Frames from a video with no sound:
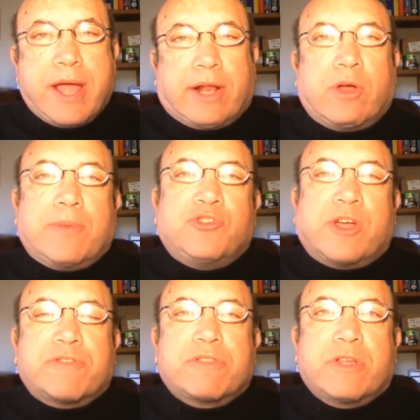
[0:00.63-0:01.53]
Hello, I'm
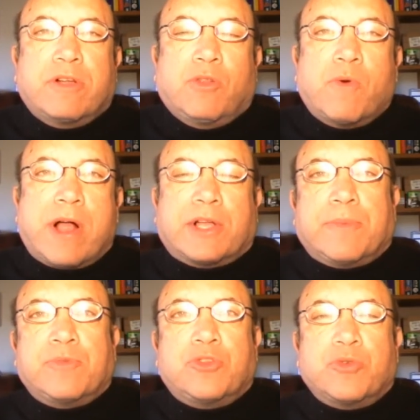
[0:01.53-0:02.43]
Jeff Siegel.
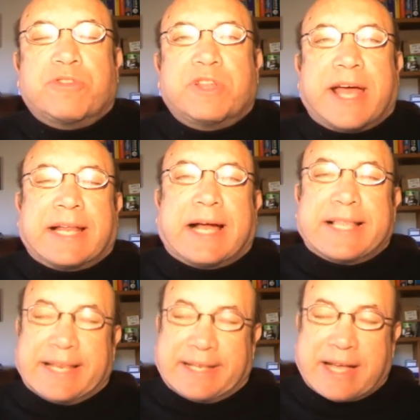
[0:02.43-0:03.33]
Welcome to
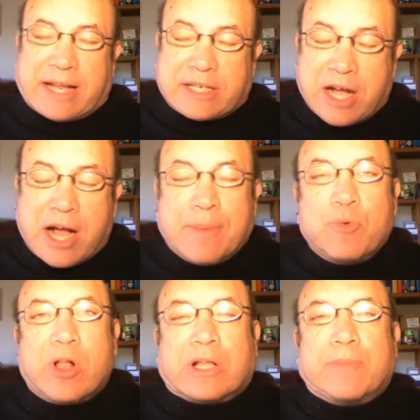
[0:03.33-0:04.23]
SantaAnita.com.
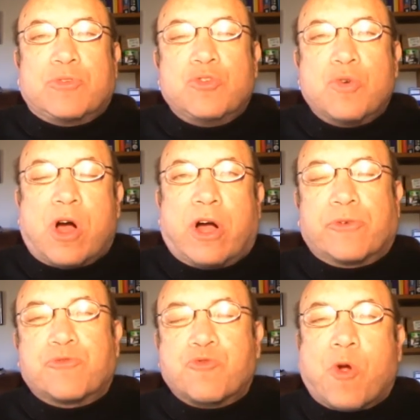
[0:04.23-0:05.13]
Welcome to
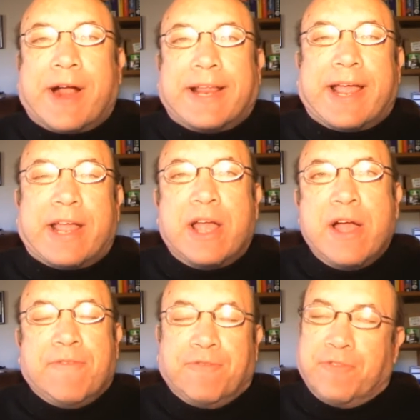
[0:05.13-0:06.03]
our Friday
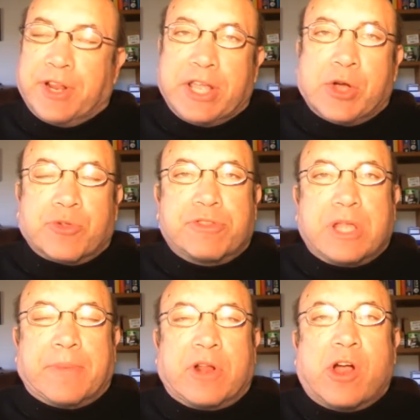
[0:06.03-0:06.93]
video
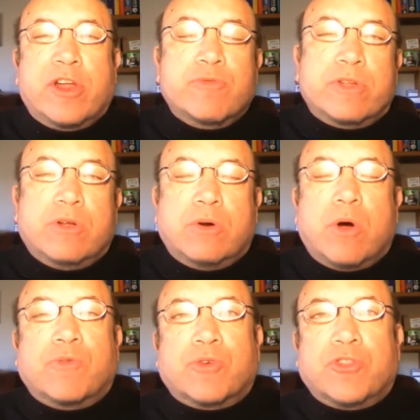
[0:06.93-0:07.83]
seminars. We
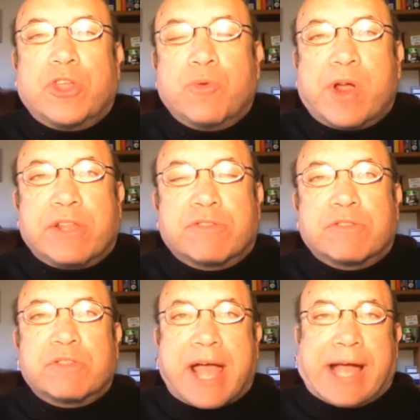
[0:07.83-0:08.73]
go over the
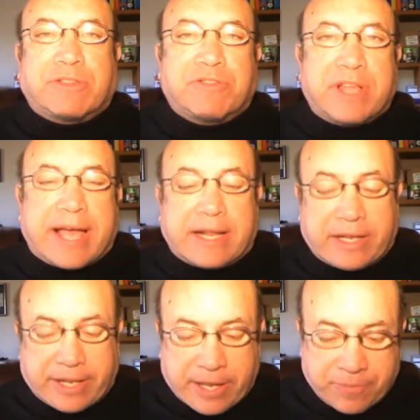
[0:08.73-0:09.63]
races at Santa
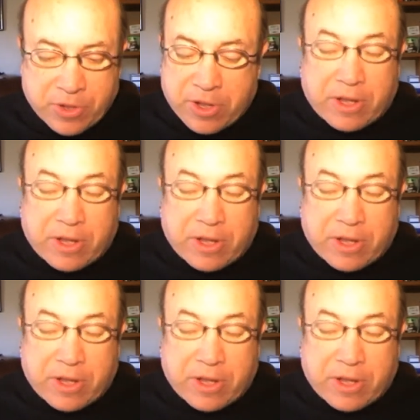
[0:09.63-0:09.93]
Anita.